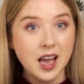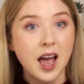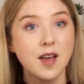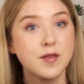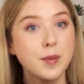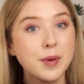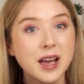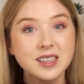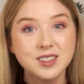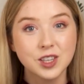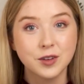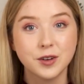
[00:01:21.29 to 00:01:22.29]
A VPN
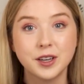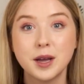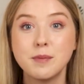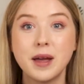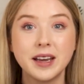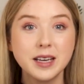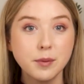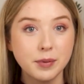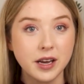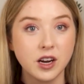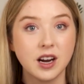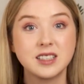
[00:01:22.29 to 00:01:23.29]
server can make it
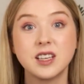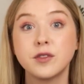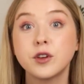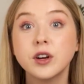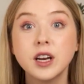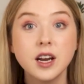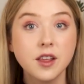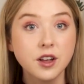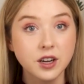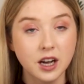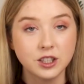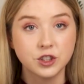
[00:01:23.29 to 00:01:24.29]
appear as if you're in another
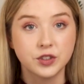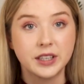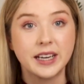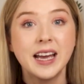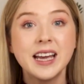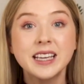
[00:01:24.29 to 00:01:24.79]
country,